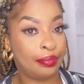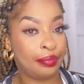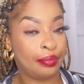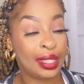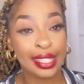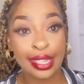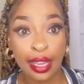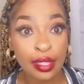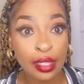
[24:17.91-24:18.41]

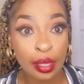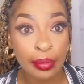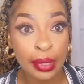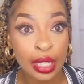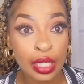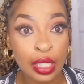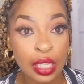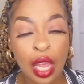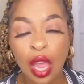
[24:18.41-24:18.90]

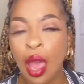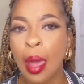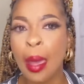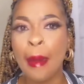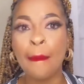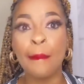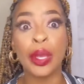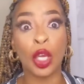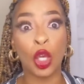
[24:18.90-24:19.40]
settlement
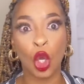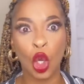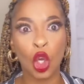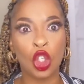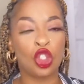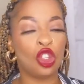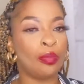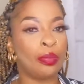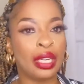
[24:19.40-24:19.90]

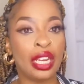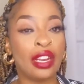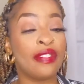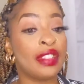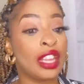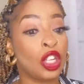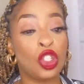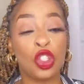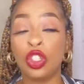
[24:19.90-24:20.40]
because you believe
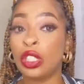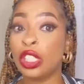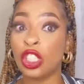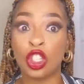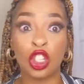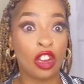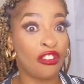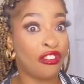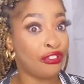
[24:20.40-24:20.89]
that you
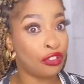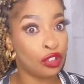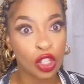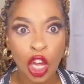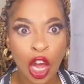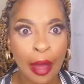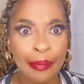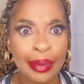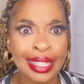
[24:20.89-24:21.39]
deserve full
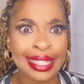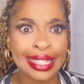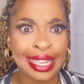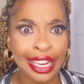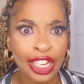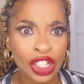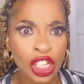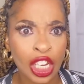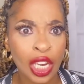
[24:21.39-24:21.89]

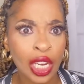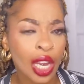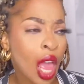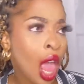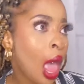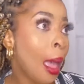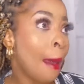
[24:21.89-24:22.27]
compensation,